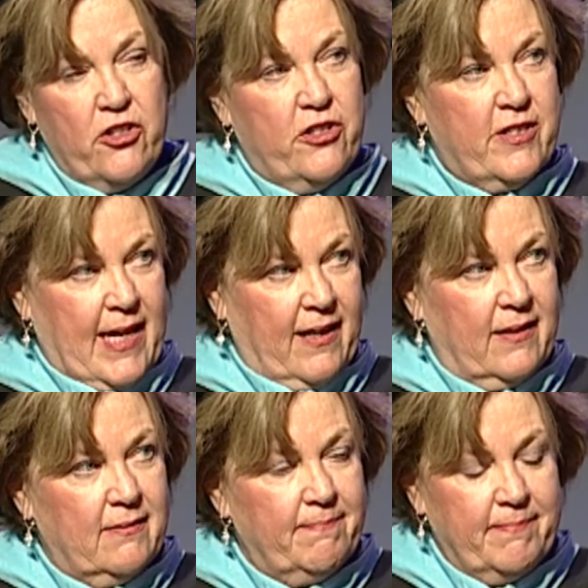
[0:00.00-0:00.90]
Second,
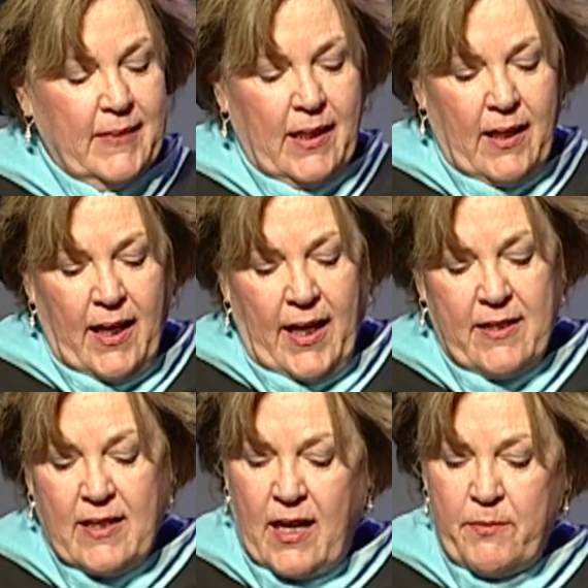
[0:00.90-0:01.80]
in
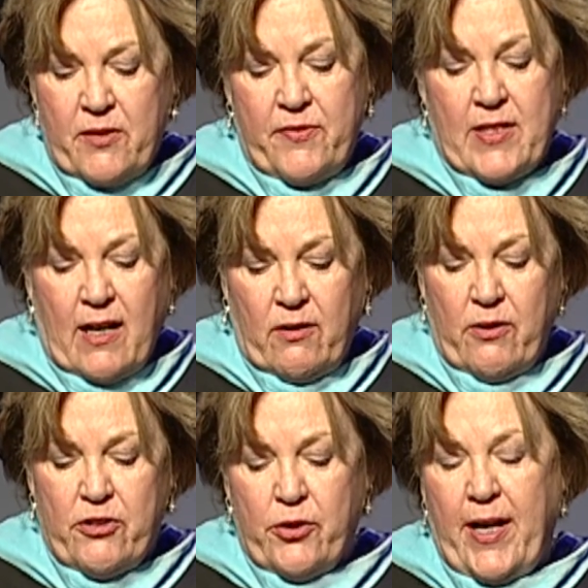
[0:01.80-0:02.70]
times of
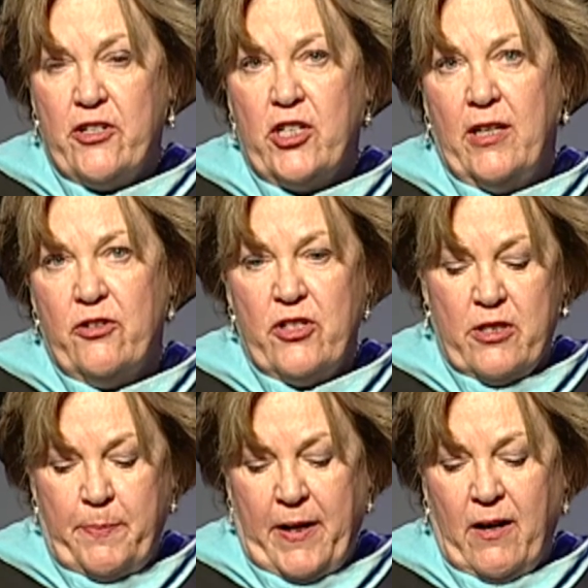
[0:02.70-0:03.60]
sorrow, tragedy, or
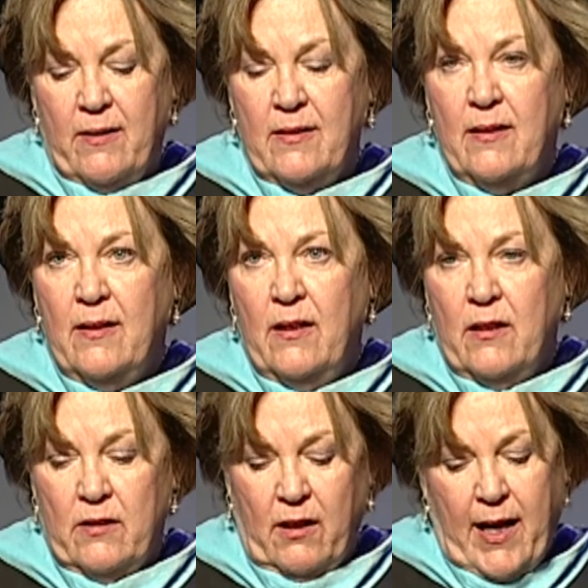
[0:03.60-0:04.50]
despair,
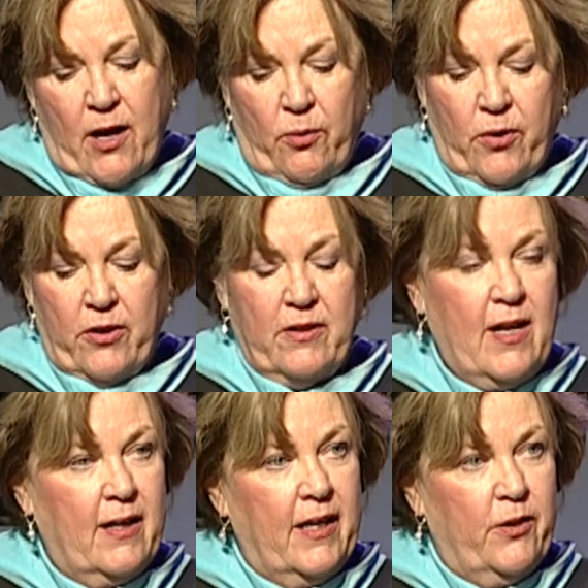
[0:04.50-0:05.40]
look outward,
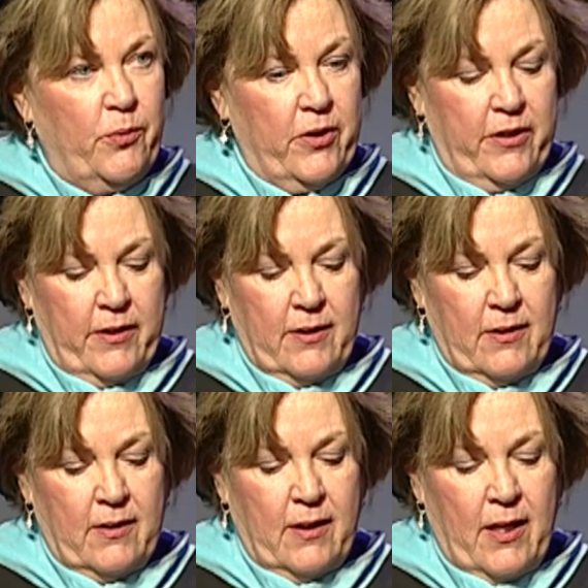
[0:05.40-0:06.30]
not inward.
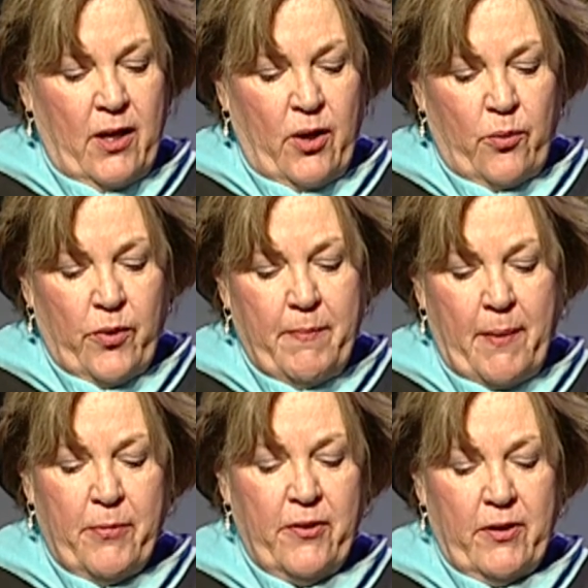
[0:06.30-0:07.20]

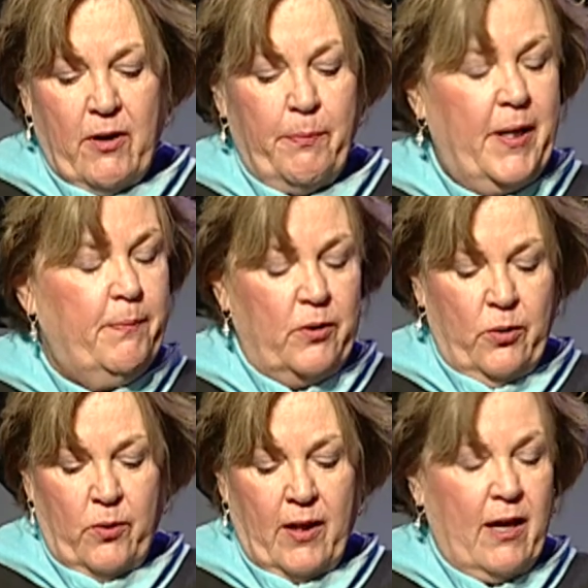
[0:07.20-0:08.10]
Remember, there are people
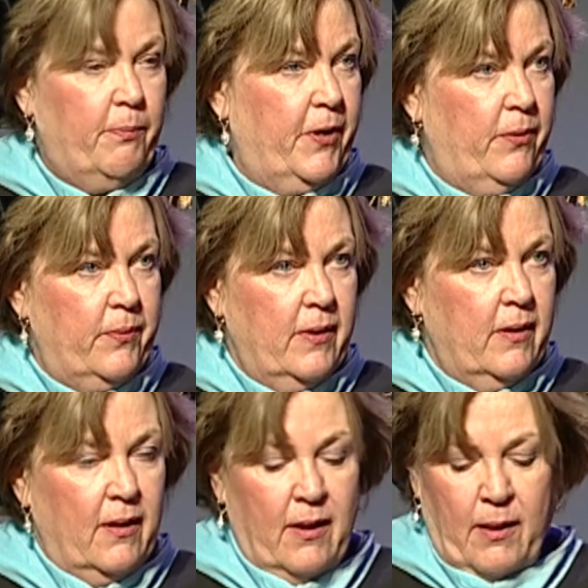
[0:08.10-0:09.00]
who will help you,
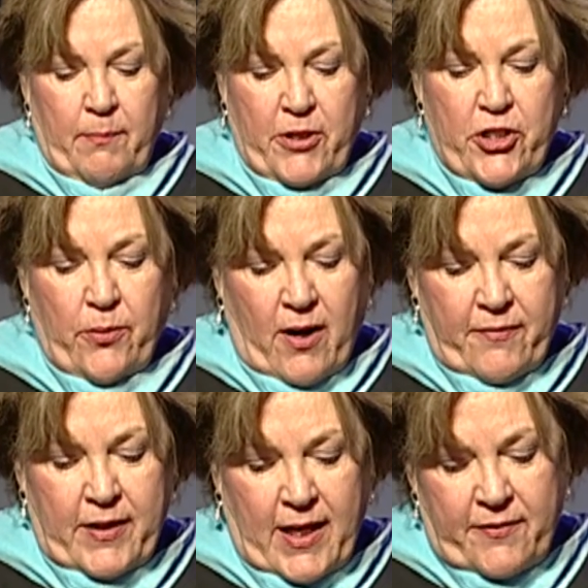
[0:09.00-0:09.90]
but you
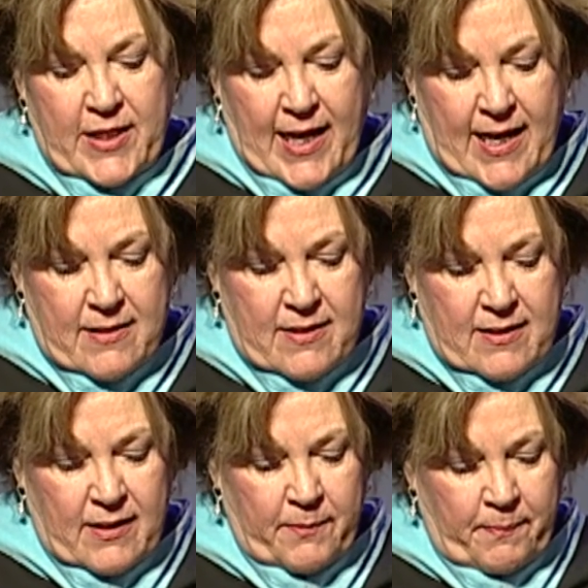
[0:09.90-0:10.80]
often have to ask.
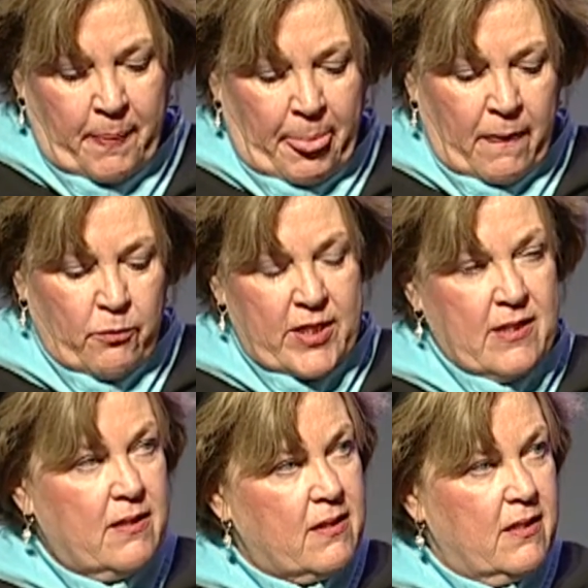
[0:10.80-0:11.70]

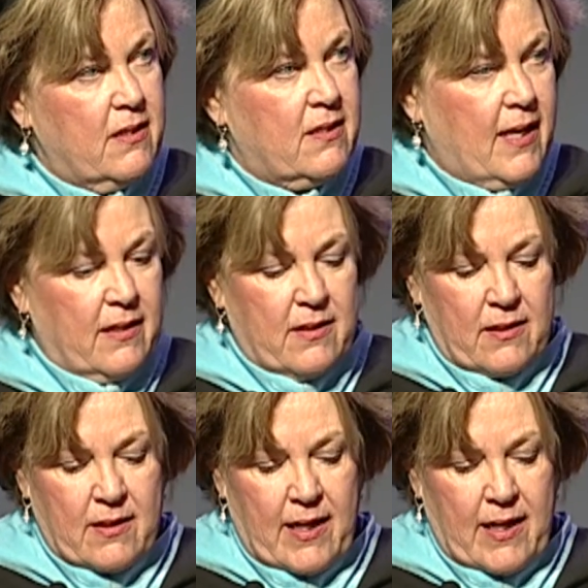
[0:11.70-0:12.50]
Resist the descent into